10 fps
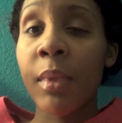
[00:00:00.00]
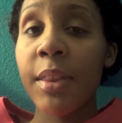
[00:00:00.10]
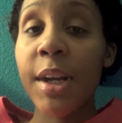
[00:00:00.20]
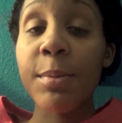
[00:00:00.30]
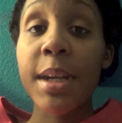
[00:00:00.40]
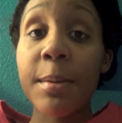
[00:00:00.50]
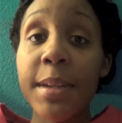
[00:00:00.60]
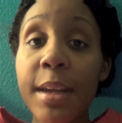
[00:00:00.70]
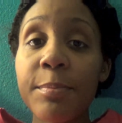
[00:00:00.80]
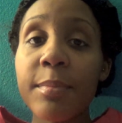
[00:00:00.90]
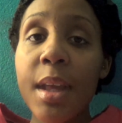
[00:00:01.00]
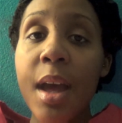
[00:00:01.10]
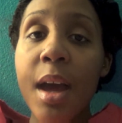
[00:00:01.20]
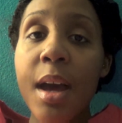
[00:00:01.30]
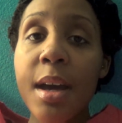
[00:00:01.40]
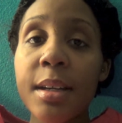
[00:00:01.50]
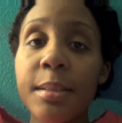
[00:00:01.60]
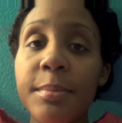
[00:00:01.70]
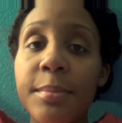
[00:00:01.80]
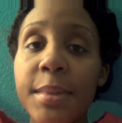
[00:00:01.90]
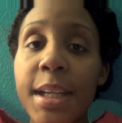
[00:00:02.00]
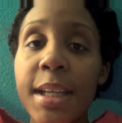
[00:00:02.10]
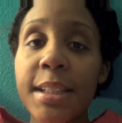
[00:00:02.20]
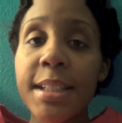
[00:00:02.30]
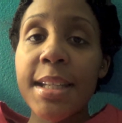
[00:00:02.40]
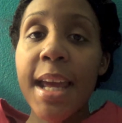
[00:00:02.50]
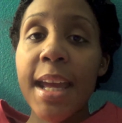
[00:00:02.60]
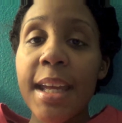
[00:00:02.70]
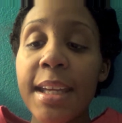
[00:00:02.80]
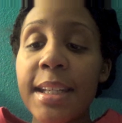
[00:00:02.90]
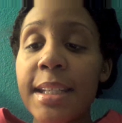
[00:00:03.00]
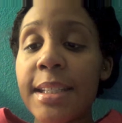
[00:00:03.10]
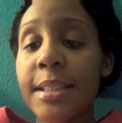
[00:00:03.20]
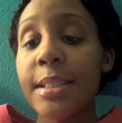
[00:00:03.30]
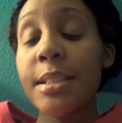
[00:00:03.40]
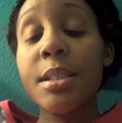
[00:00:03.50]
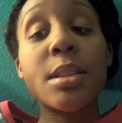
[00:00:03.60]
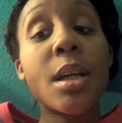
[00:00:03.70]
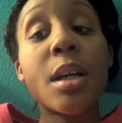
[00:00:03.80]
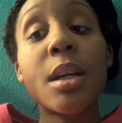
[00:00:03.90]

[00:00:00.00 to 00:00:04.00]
30-week update. Today it is